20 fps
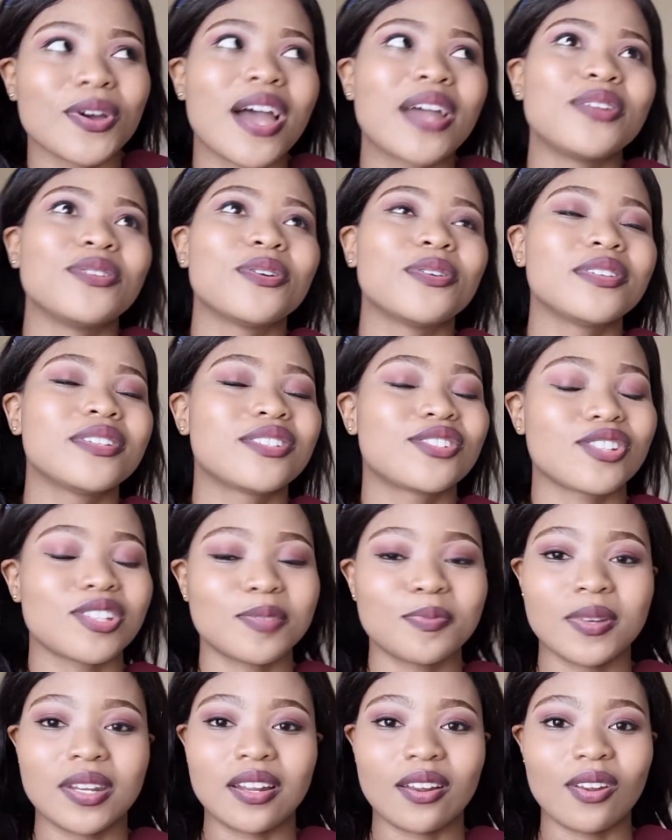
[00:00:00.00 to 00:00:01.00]
I know it's just
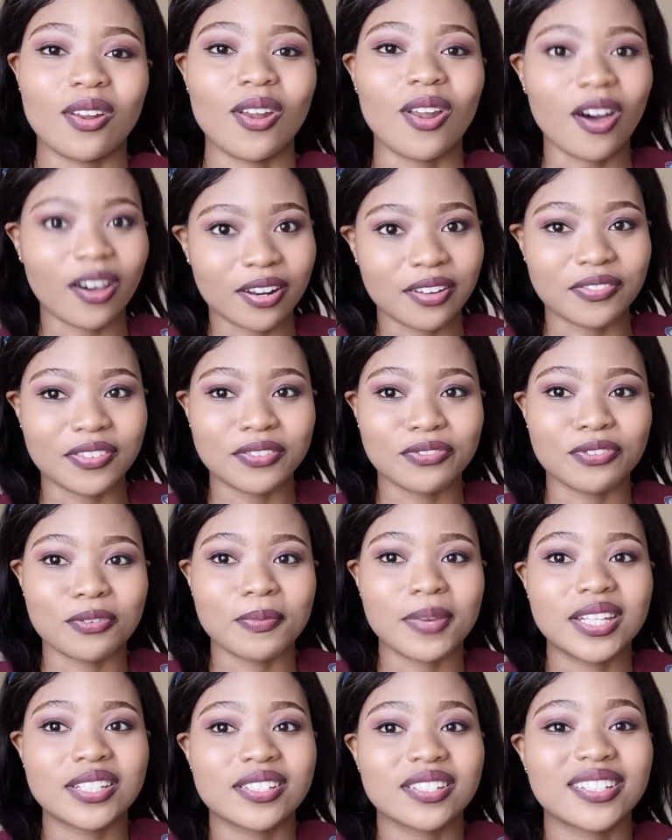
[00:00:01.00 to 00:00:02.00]
been a lot of
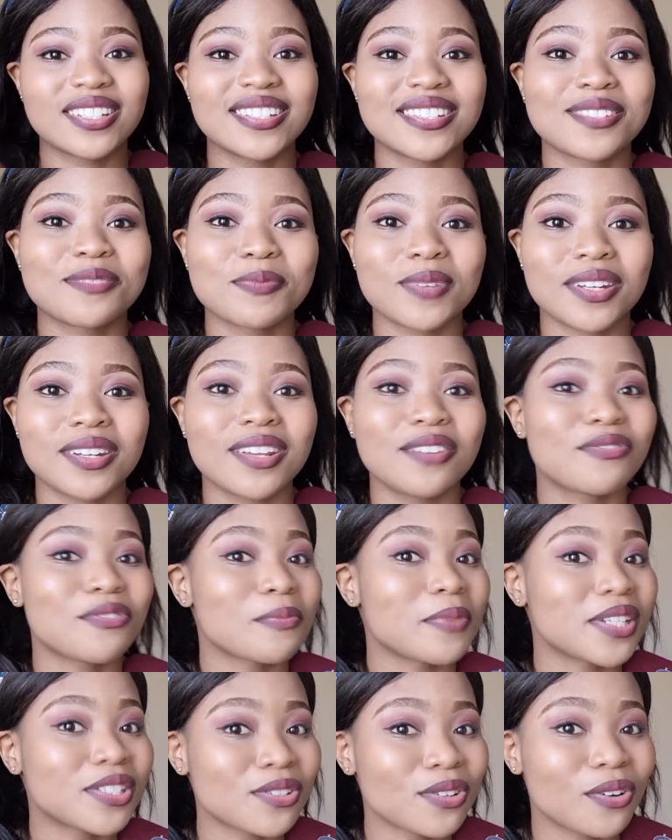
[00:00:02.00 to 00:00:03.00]
information. It's been
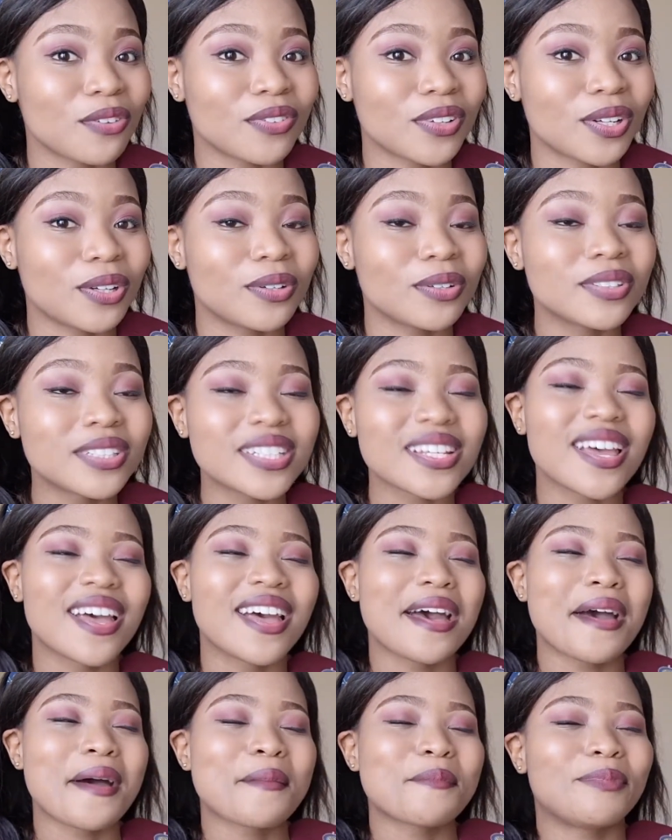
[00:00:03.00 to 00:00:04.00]
information overload,
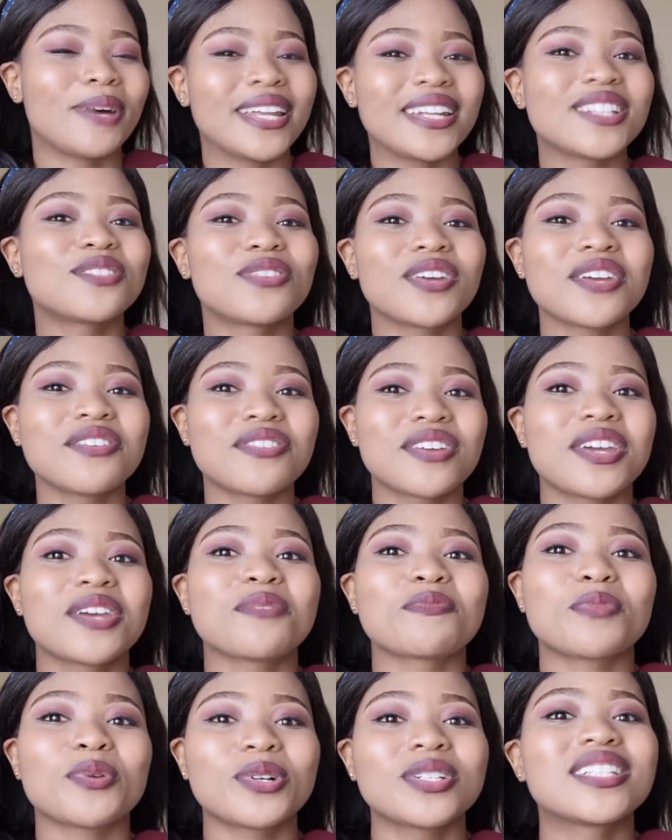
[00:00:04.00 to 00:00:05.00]
but it's very, very
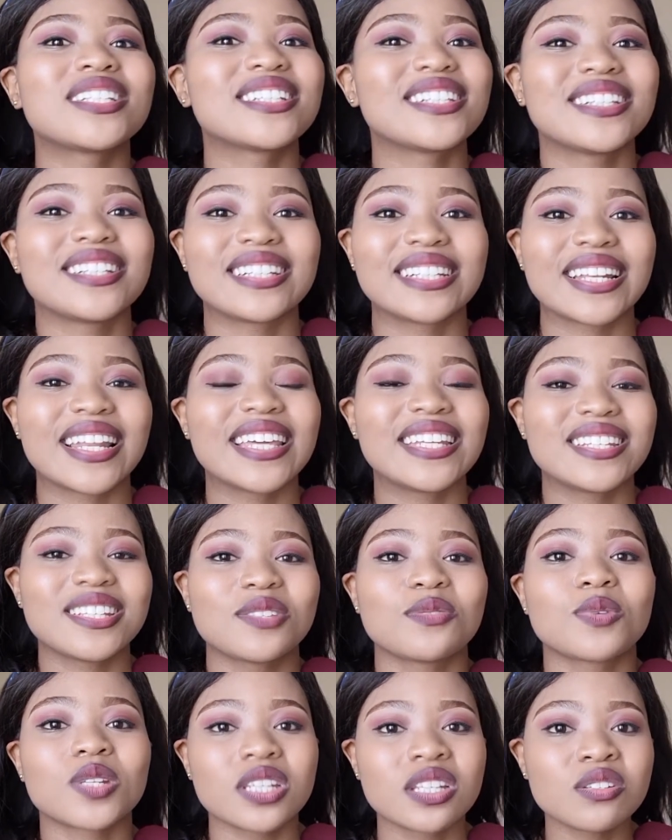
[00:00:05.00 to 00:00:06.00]
important.
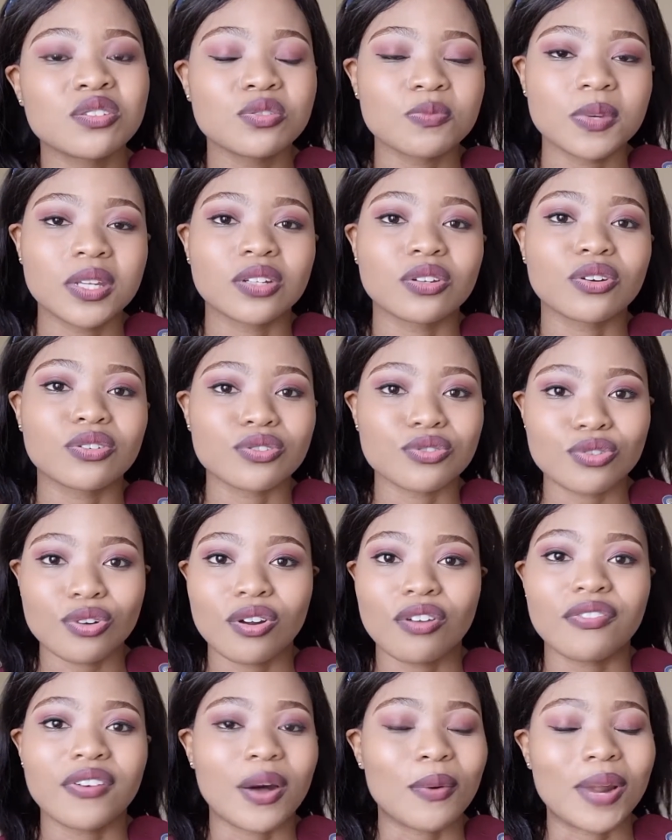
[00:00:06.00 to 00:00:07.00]
Ladies, we need to be in control
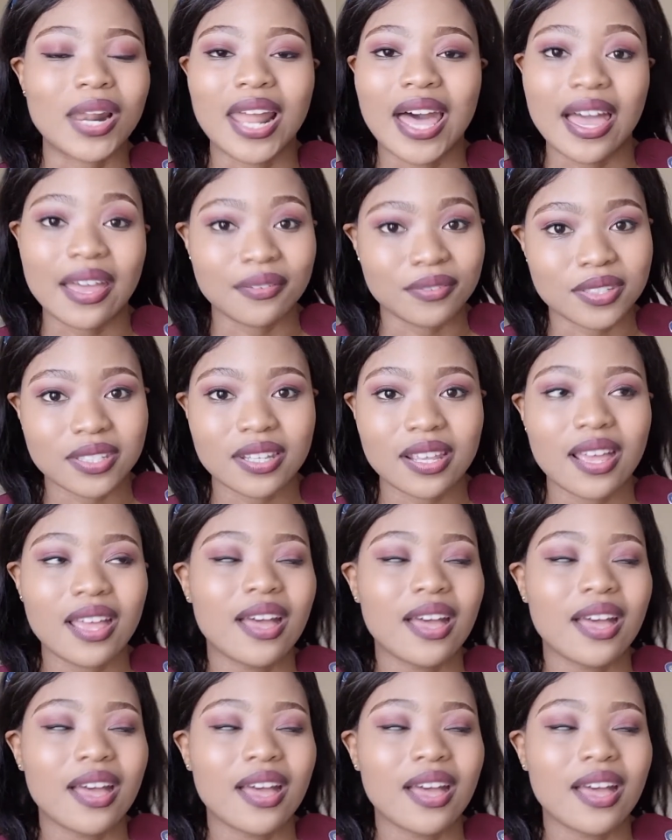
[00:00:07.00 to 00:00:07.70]
of our lives.